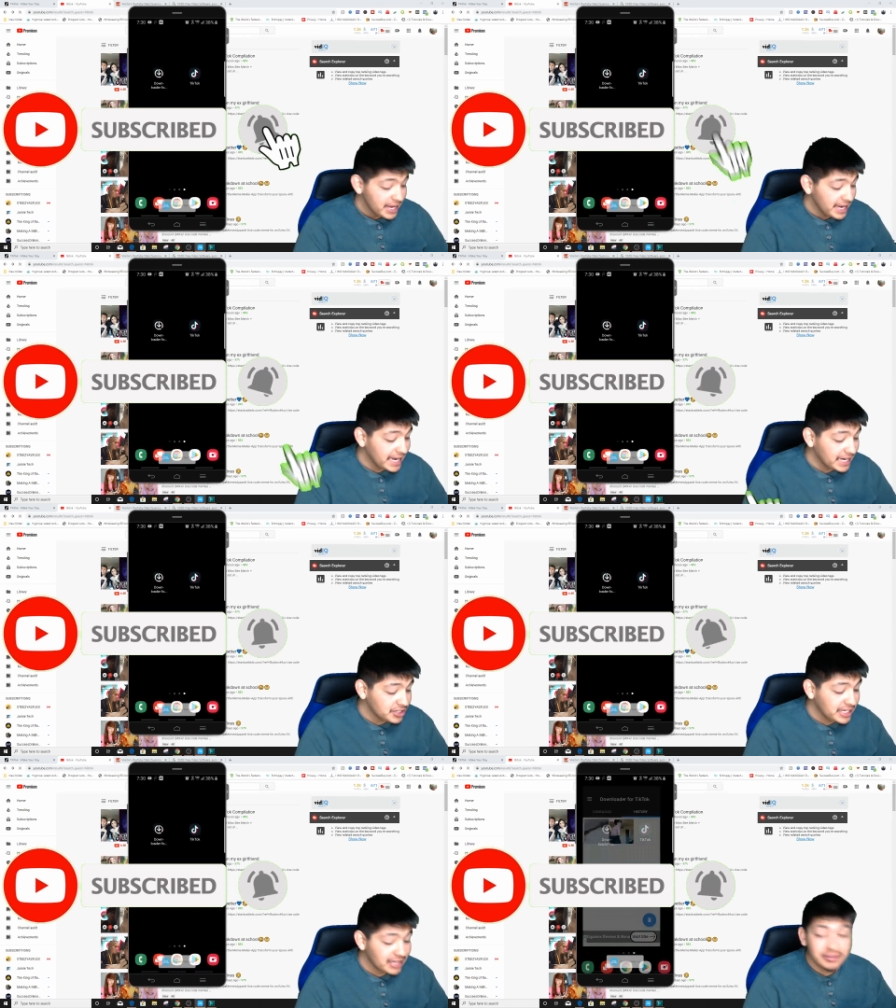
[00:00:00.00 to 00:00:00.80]
And I actually
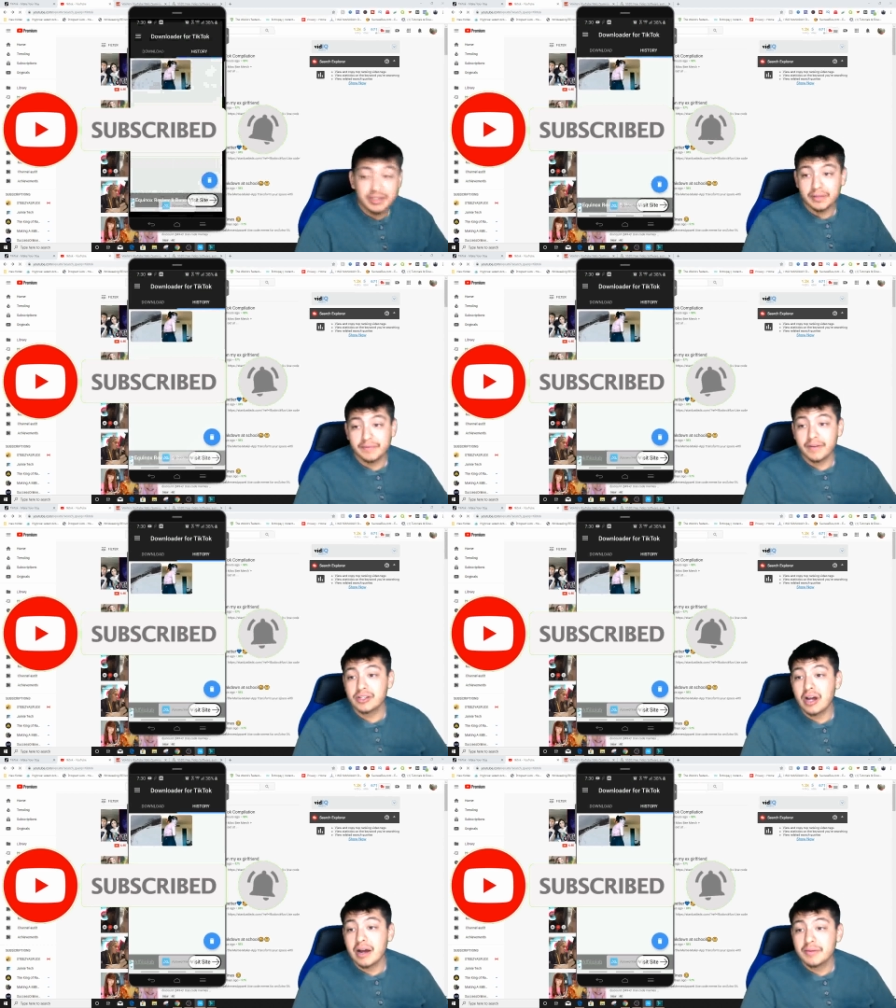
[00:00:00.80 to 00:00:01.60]
downloaded the
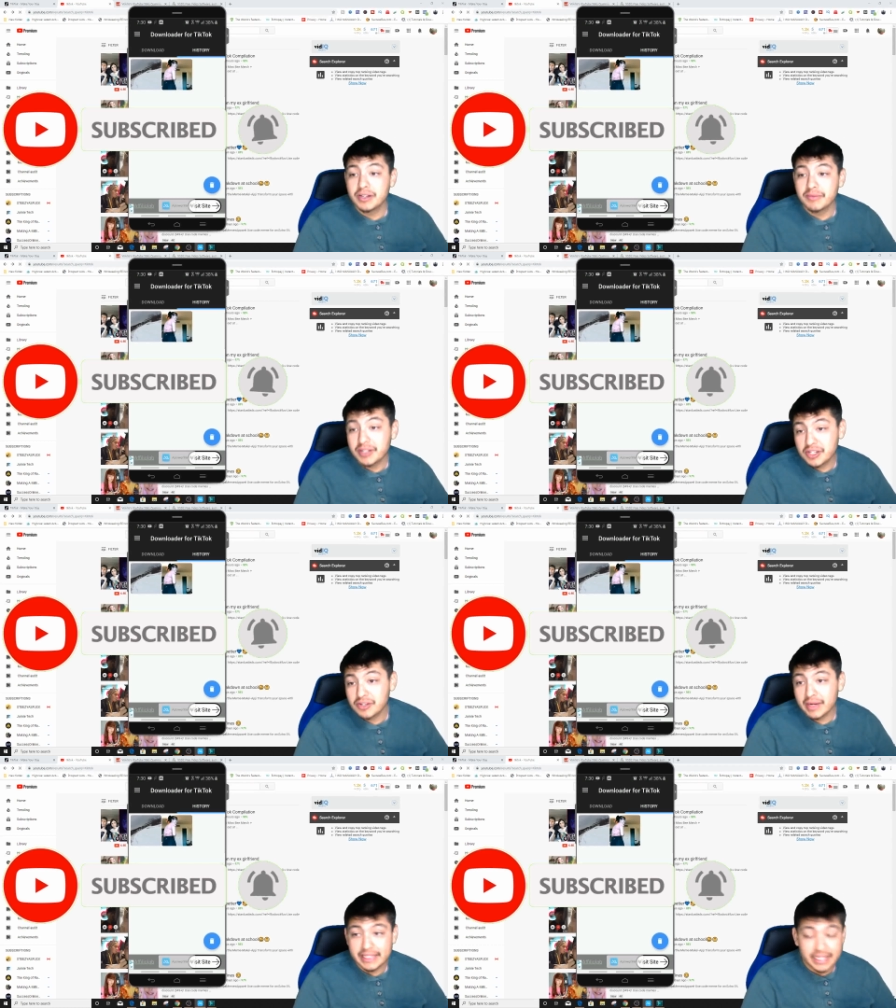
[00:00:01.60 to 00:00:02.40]
first option, which is
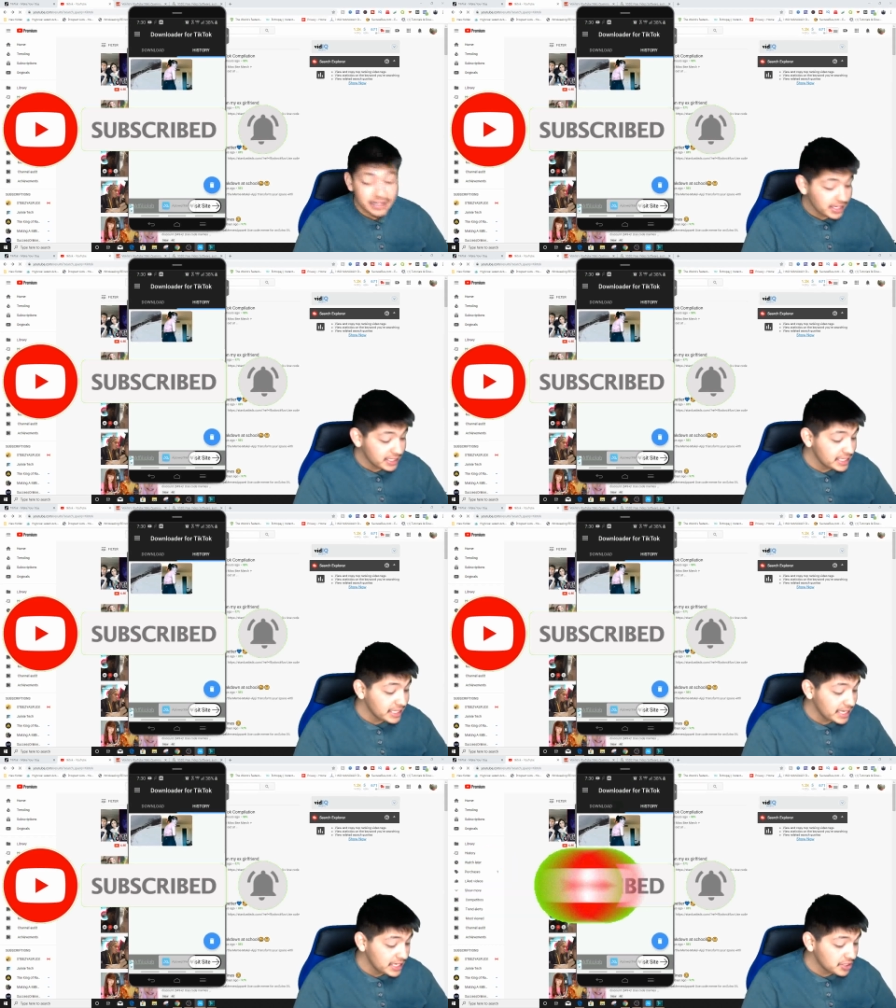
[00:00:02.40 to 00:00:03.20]
right there. You can see
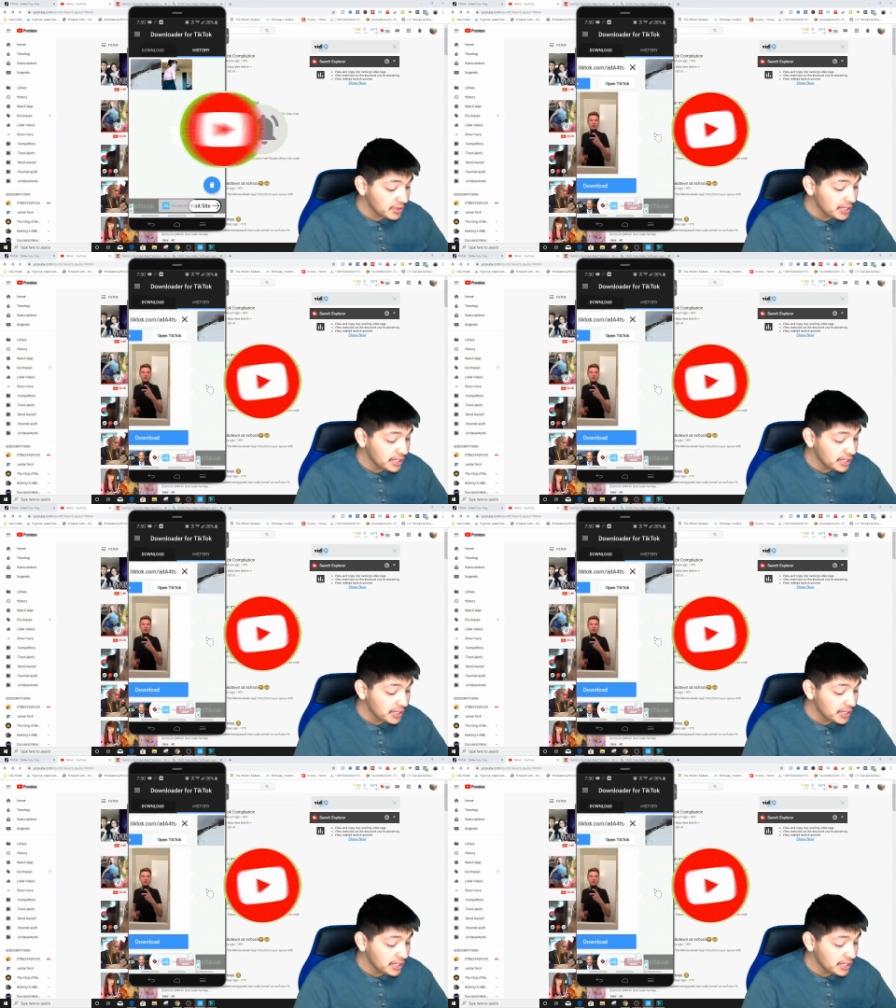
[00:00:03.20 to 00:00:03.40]
the history.